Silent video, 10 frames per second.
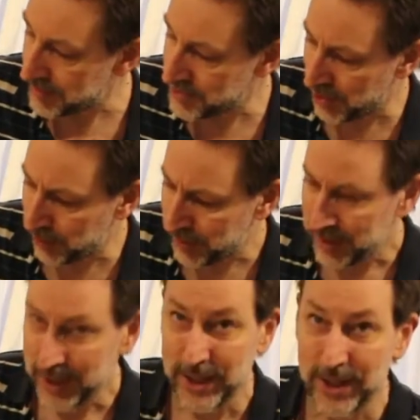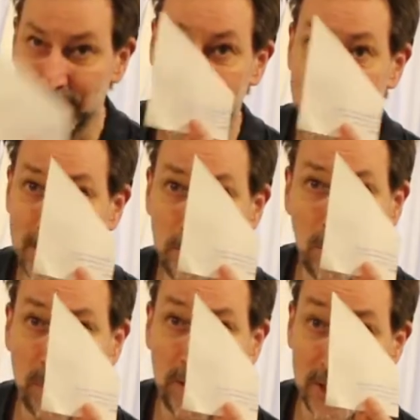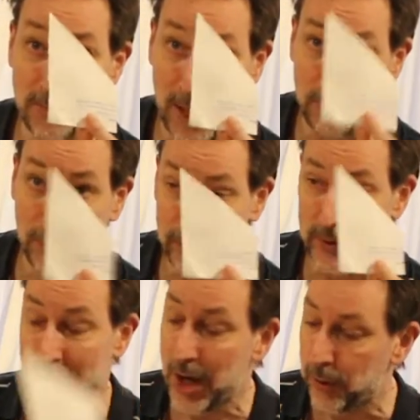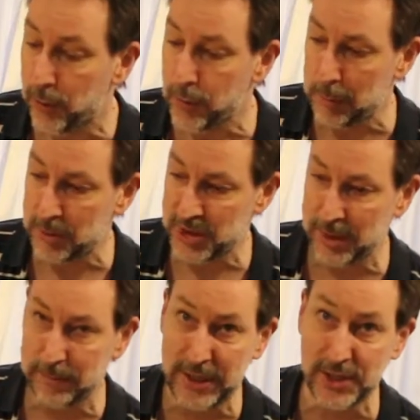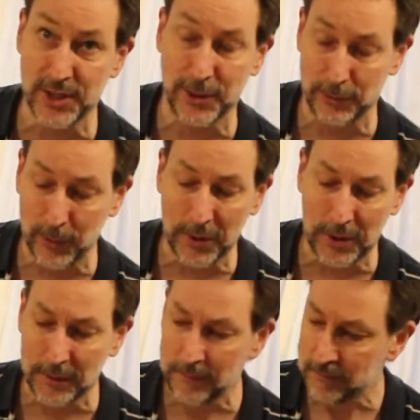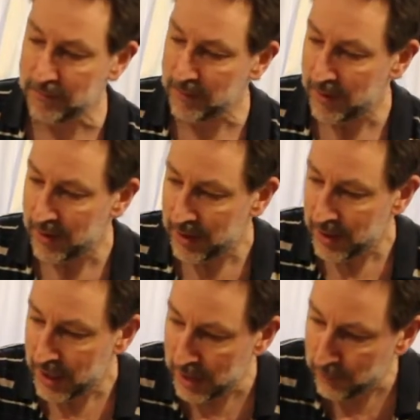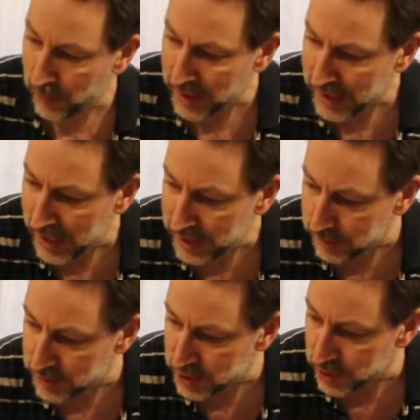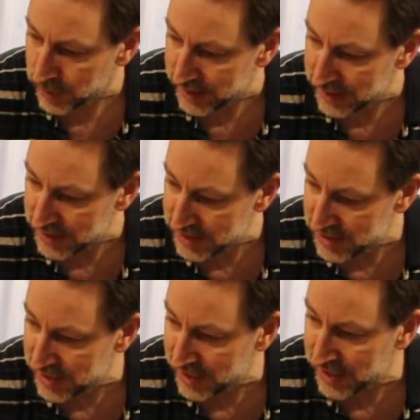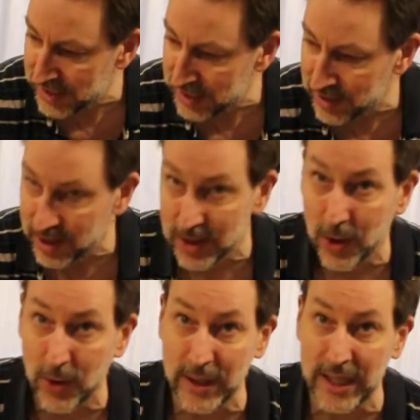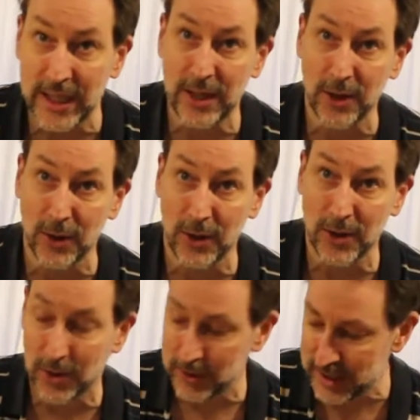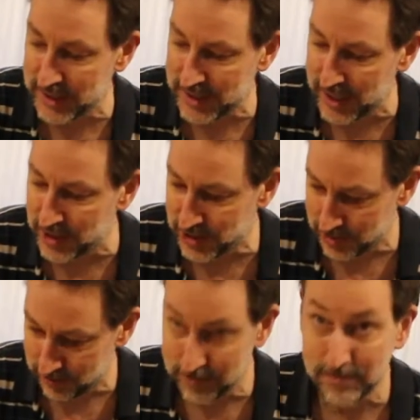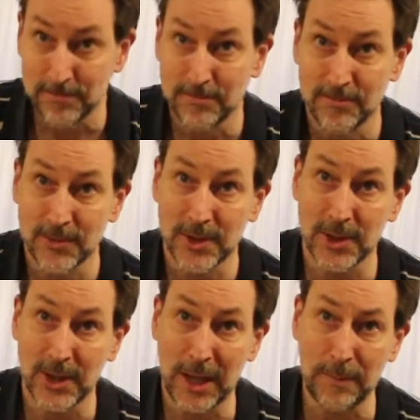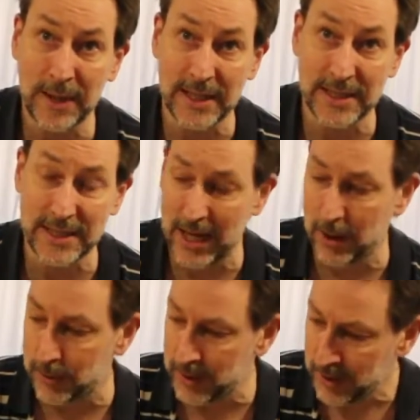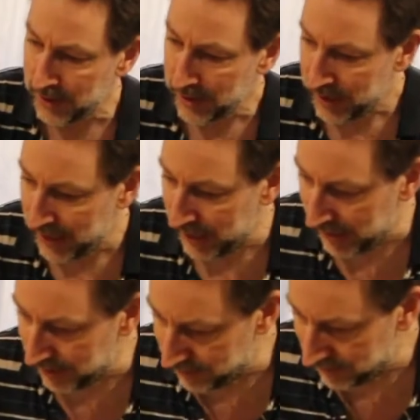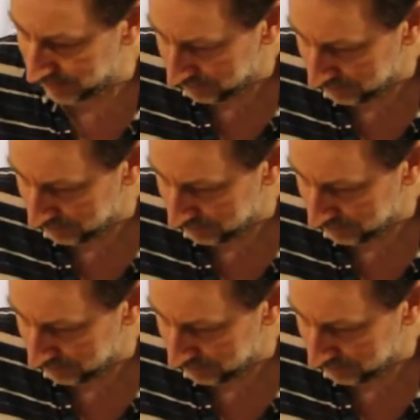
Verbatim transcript: So this simple piece of paper for now will represent a piece of wood. And what you end up doing is sticking it along here, along this edge, clamping it down, and